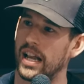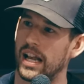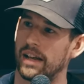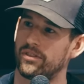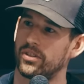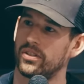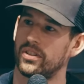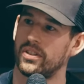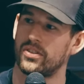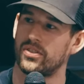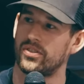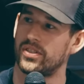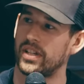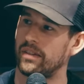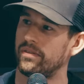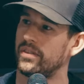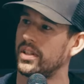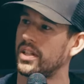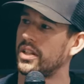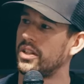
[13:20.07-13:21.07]
after their
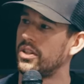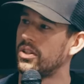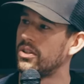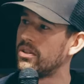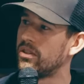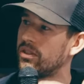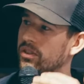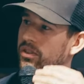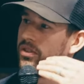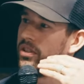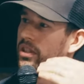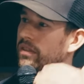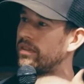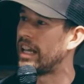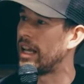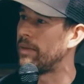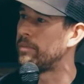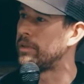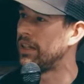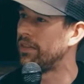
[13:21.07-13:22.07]
70 years of
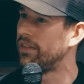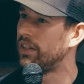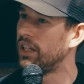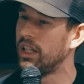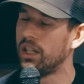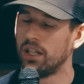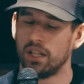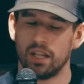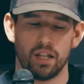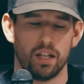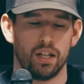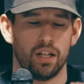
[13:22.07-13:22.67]
captivity.